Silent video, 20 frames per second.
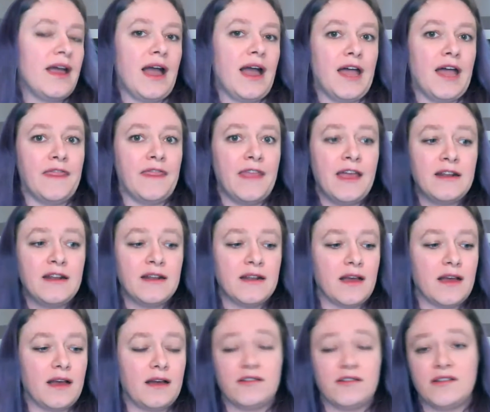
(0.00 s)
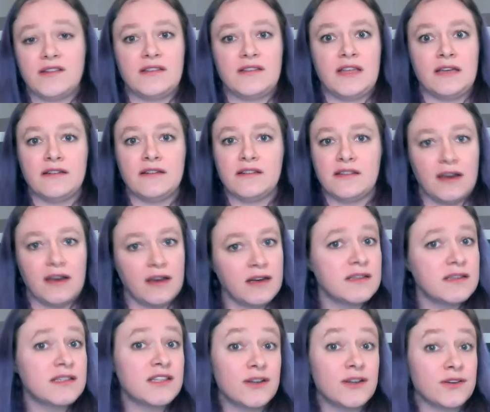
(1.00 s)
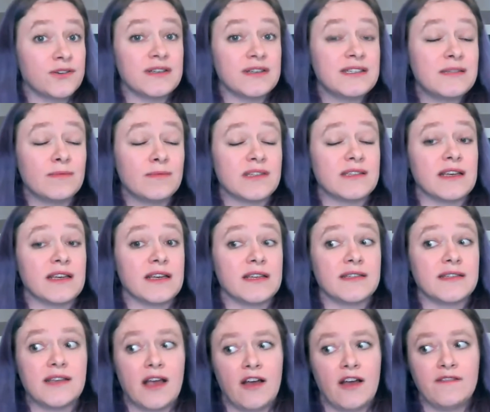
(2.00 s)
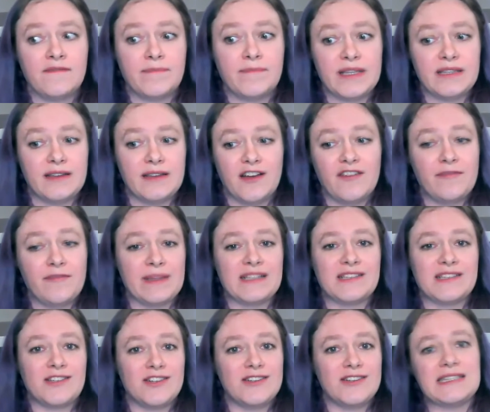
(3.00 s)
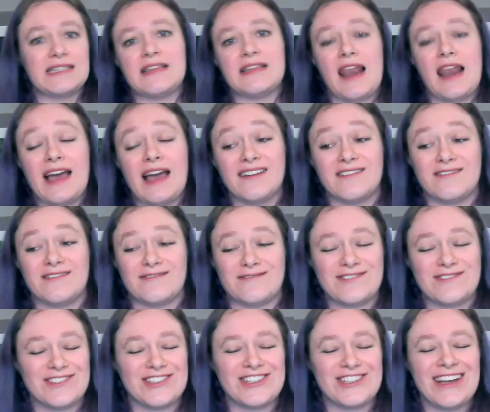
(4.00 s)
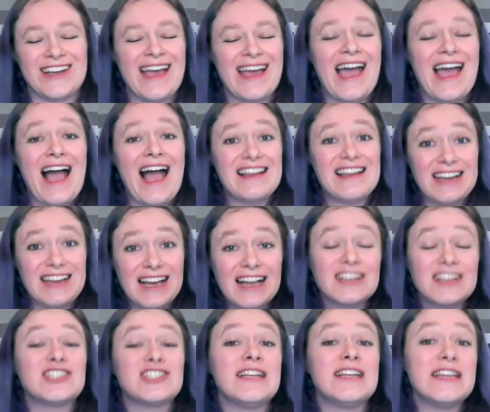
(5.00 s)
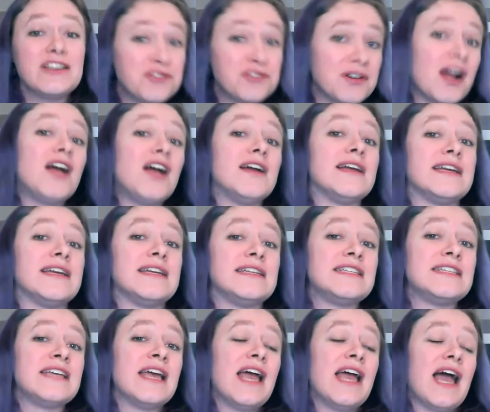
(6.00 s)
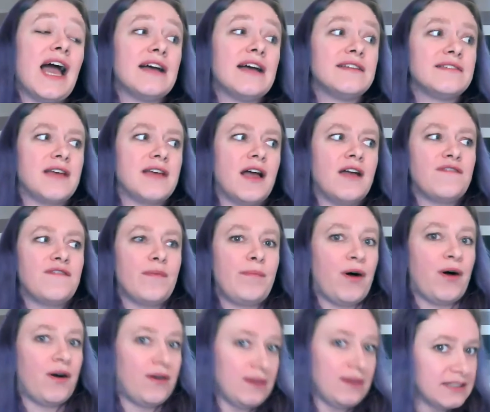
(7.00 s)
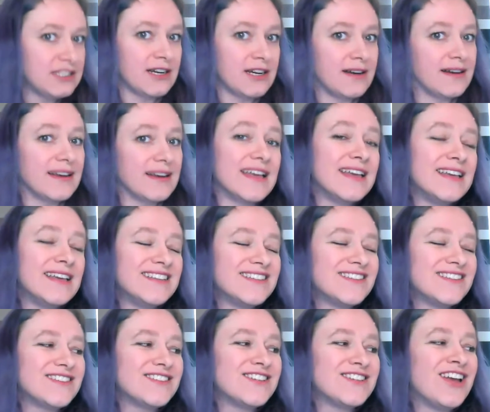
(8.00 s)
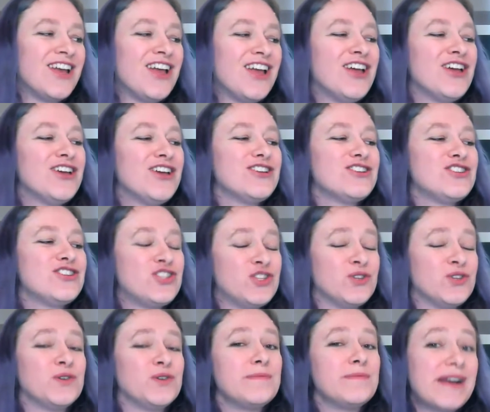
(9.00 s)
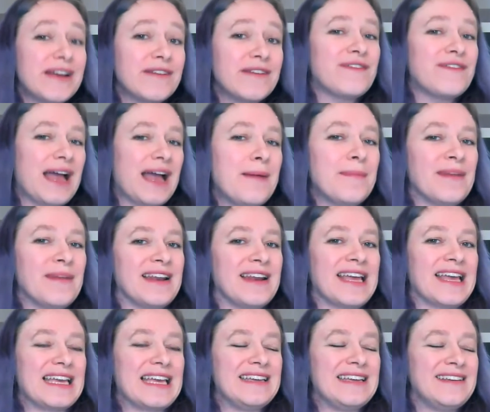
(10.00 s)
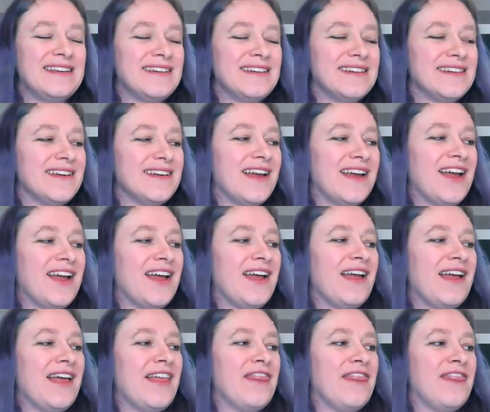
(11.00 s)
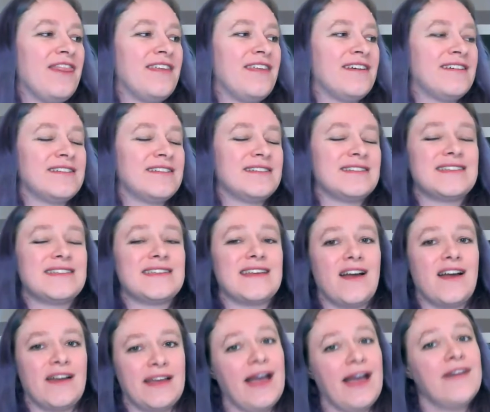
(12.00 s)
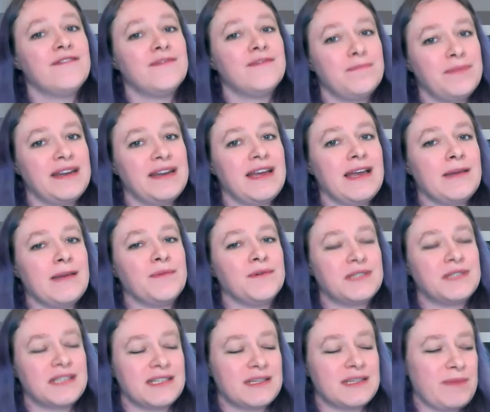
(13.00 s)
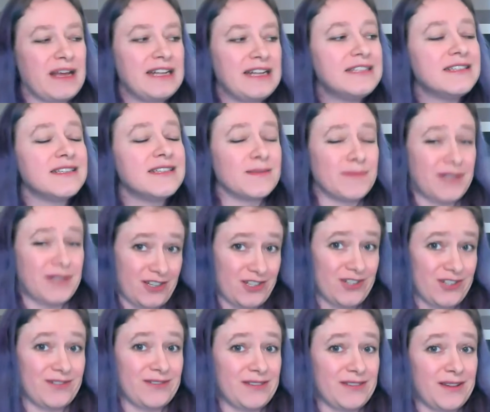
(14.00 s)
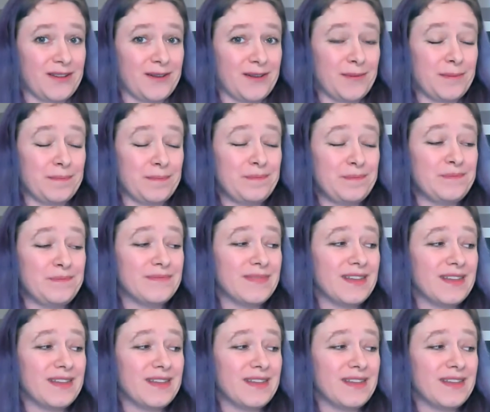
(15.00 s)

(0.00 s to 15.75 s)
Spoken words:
And then the last two Christmases, I've been stood in the lounge and actually cried as I've apologized to my family that I haven't been able to spend as much on them